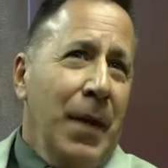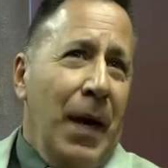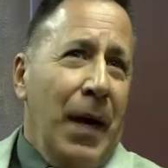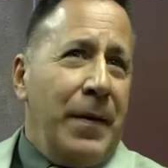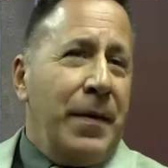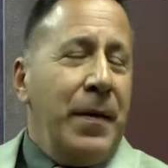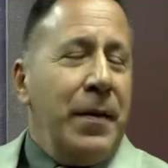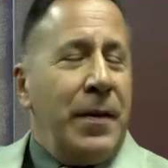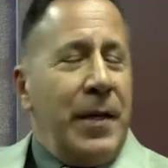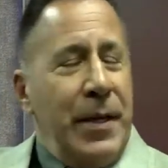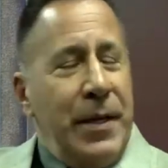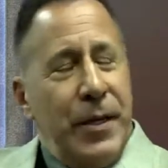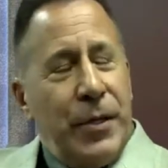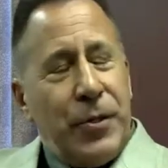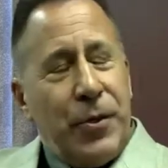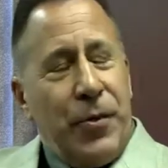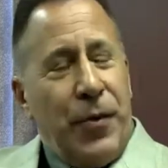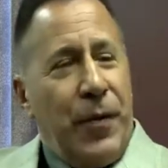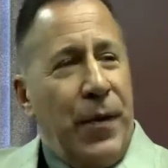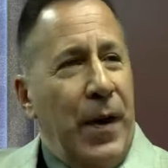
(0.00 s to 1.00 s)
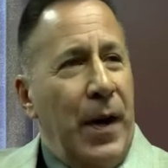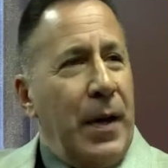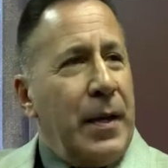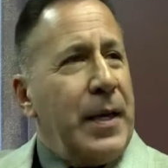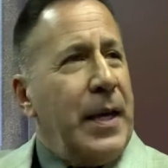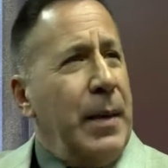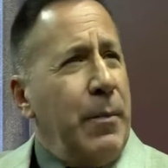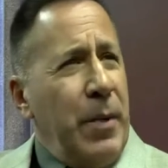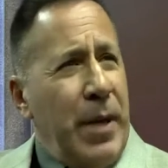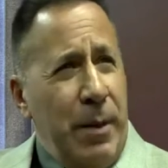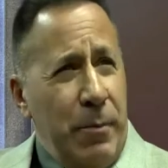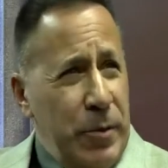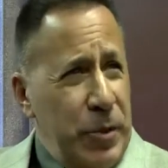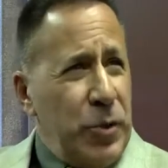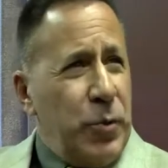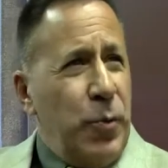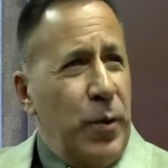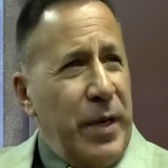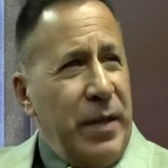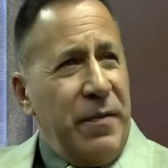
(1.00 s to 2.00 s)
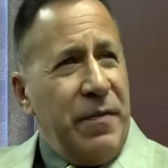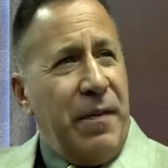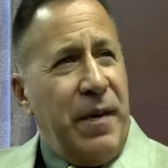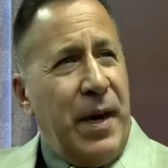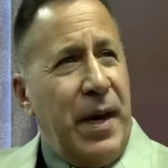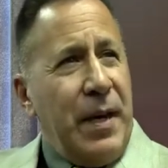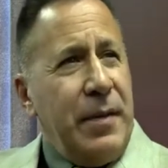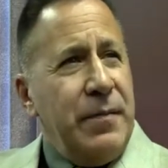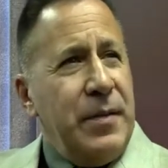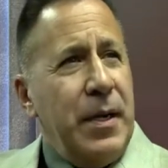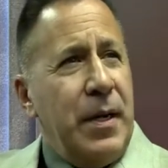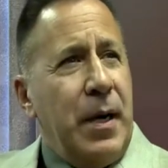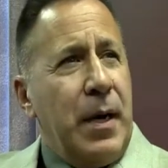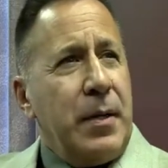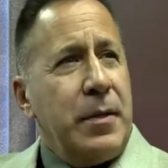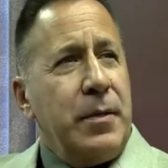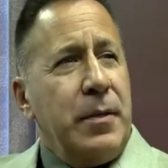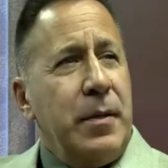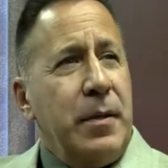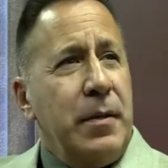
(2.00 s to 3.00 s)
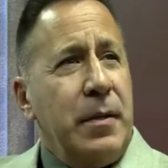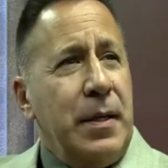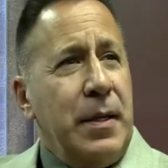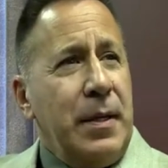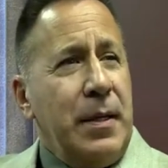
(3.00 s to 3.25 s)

I think the initial thought came when I was 25, Doctor.